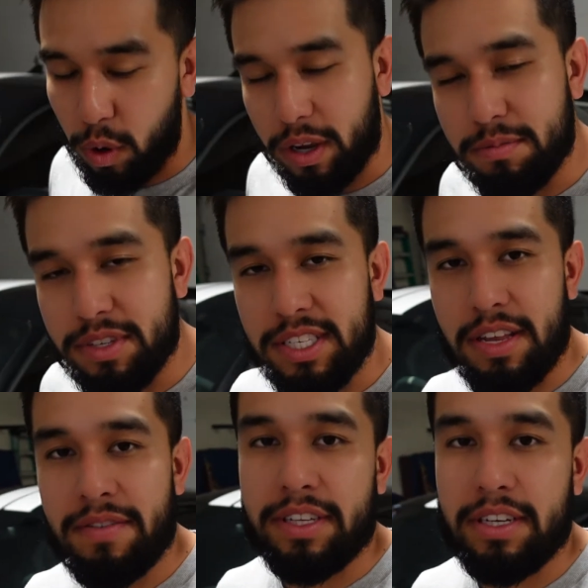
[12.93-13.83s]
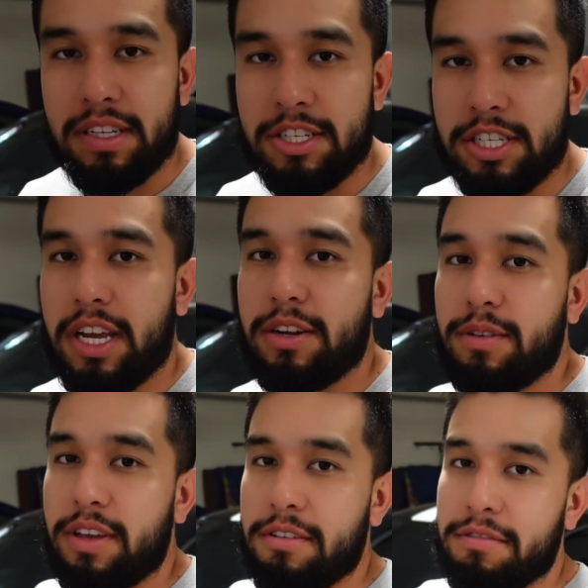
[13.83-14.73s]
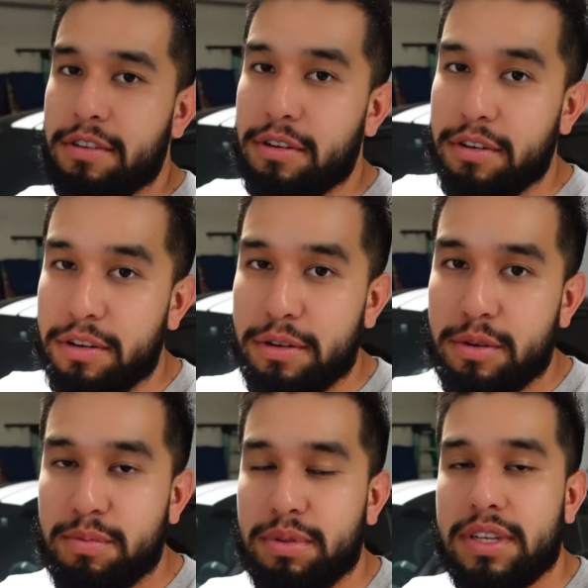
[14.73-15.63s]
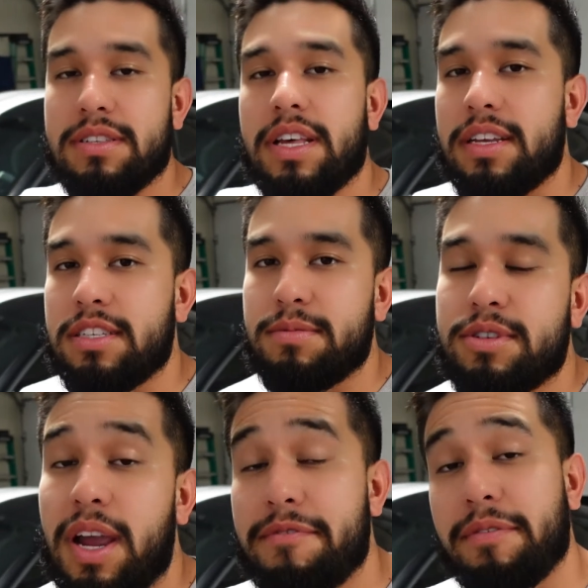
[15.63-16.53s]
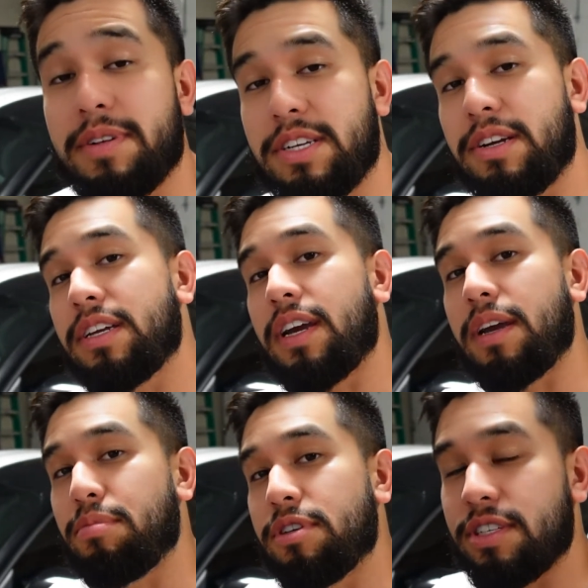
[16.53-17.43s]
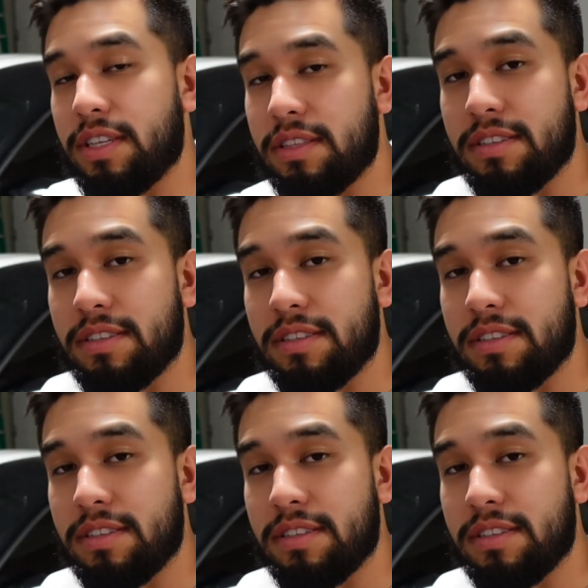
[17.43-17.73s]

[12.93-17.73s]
welcome to 7th Gear, the channel. If you're new, please like and subscribe if you're returning. I appreciate the